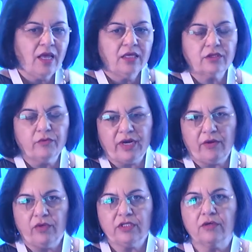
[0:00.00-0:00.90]
So where I
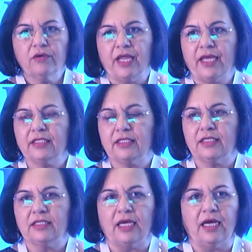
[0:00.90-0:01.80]
want to go next
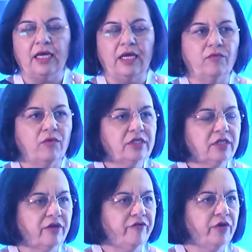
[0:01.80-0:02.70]
is I want to
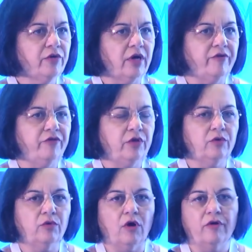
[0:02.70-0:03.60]
give you a
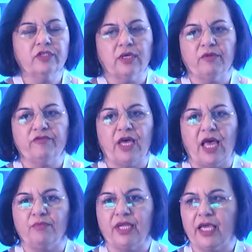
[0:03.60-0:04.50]
view of some of the
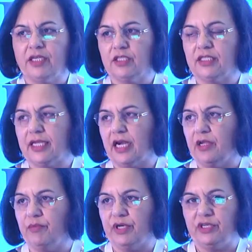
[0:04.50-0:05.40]
applications that are
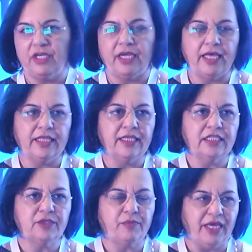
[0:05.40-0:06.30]
emerging in this
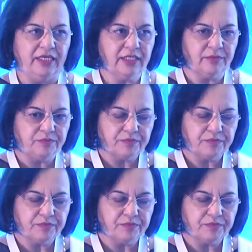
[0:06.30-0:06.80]
space.